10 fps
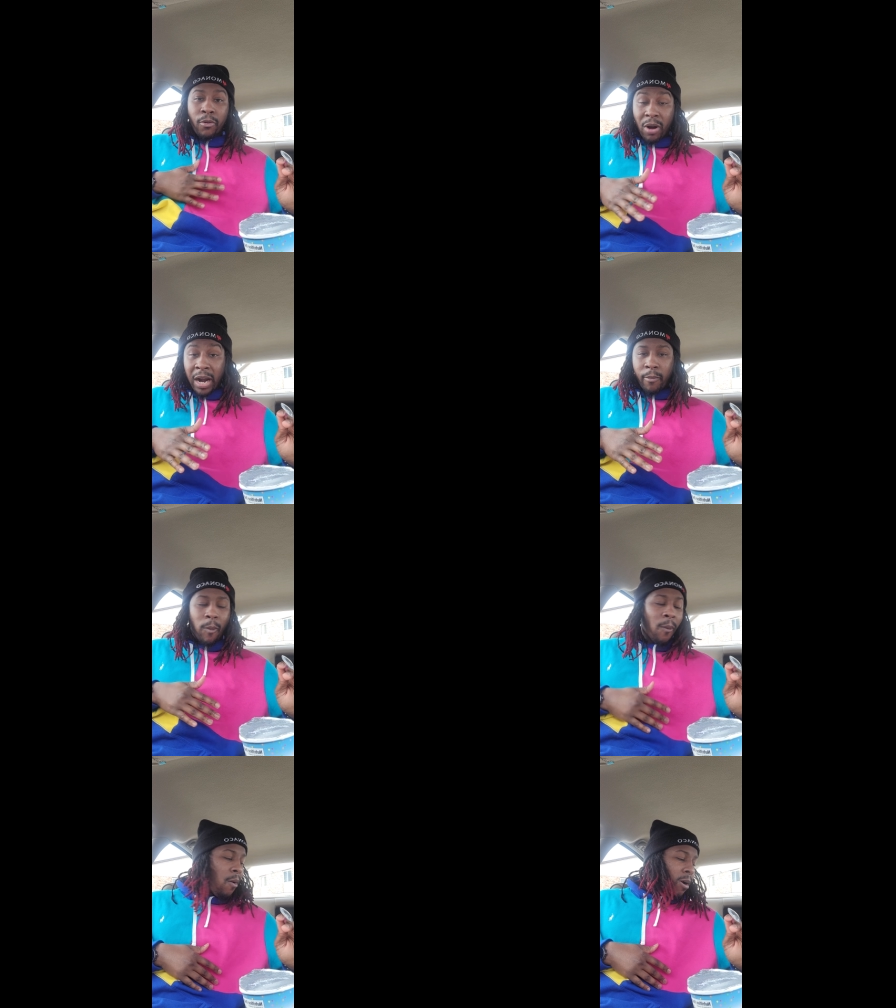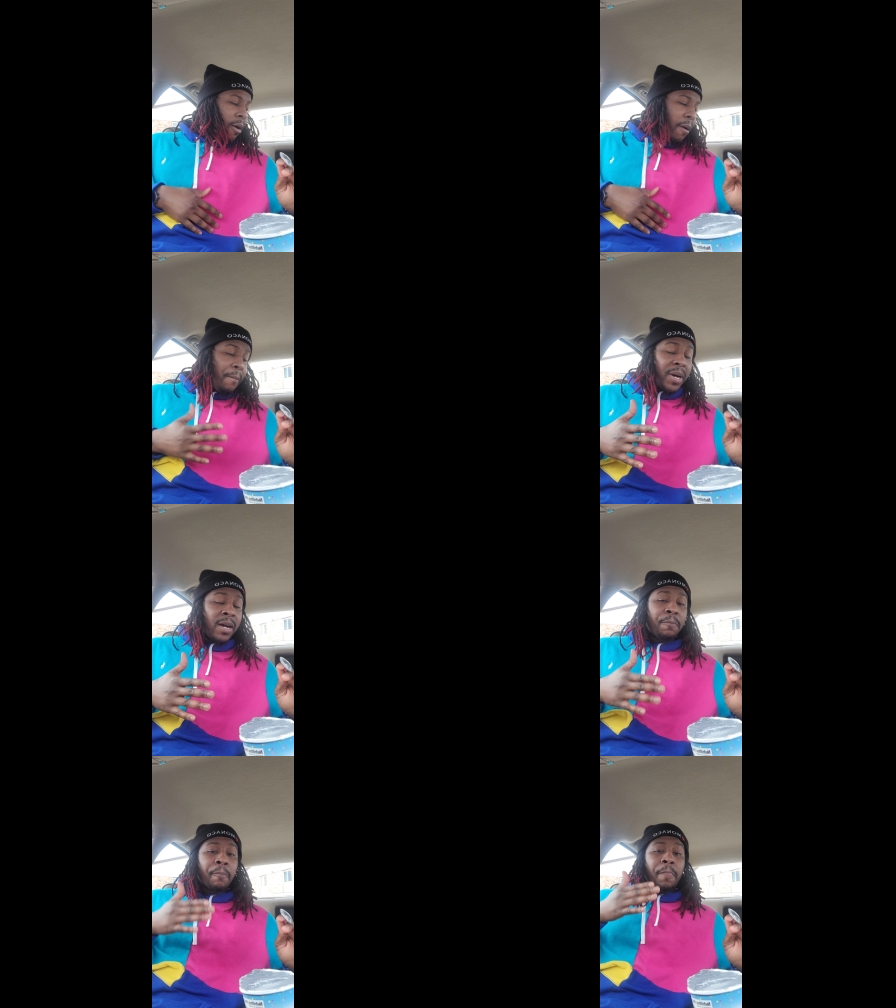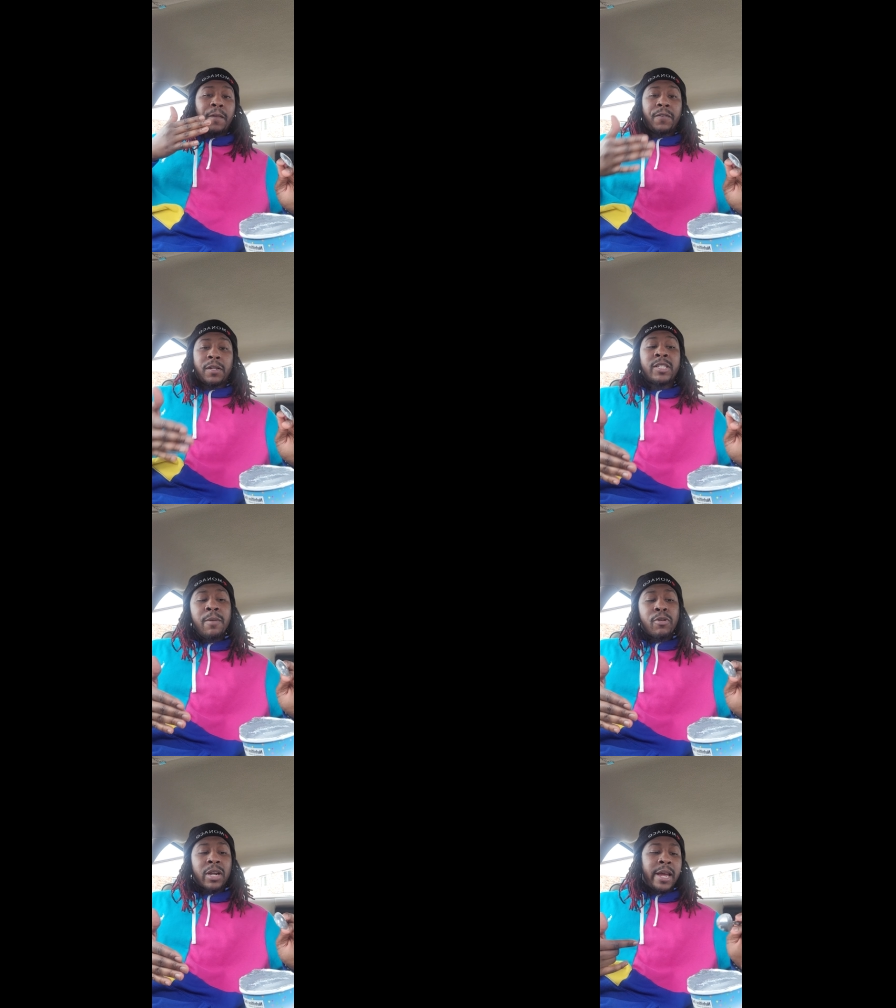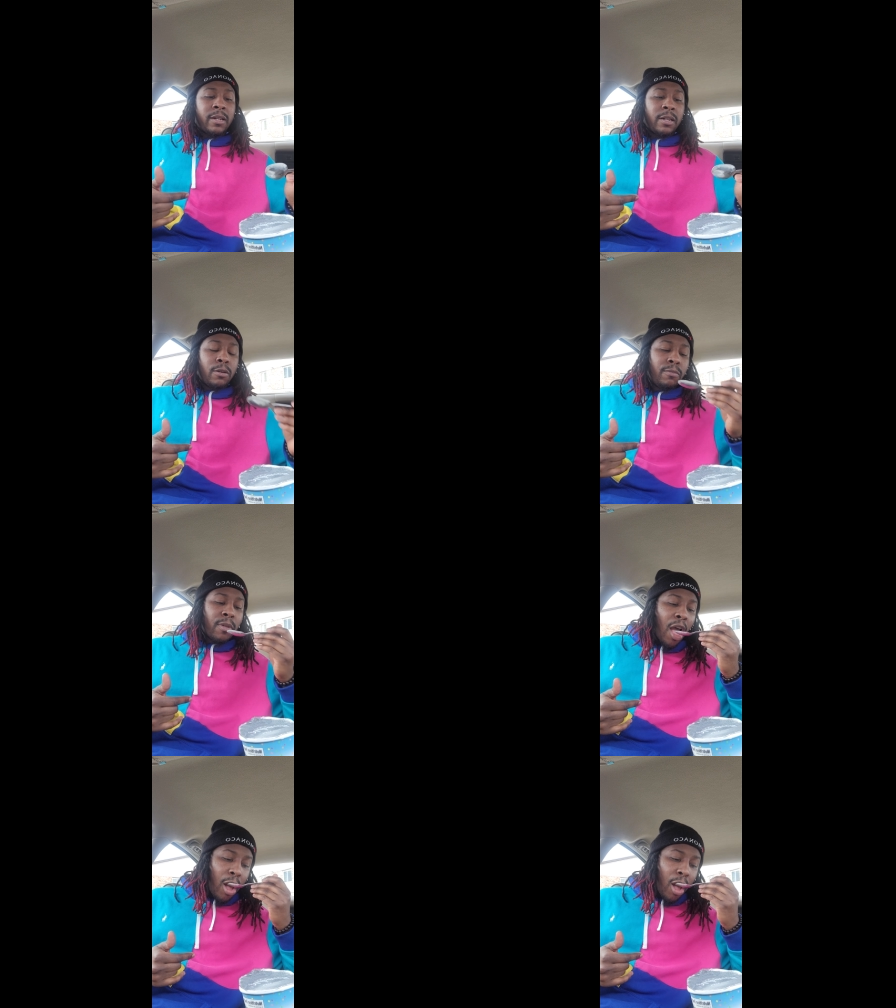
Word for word: Right? But for the zebra cake though,